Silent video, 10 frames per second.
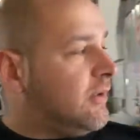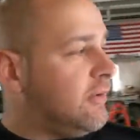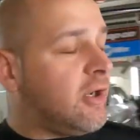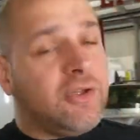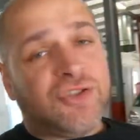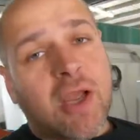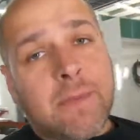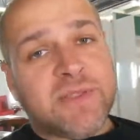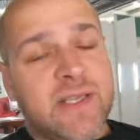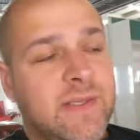They're called
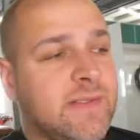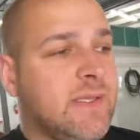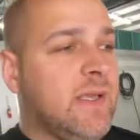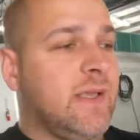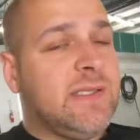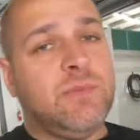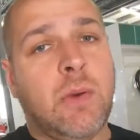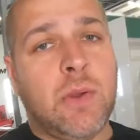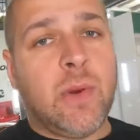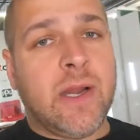shop tees. This is what
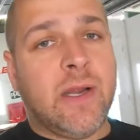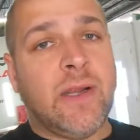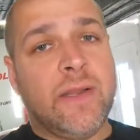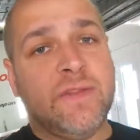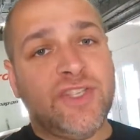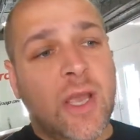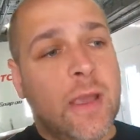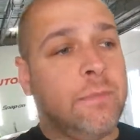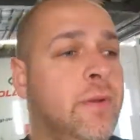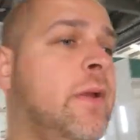we wear in the
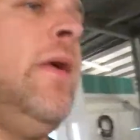shop.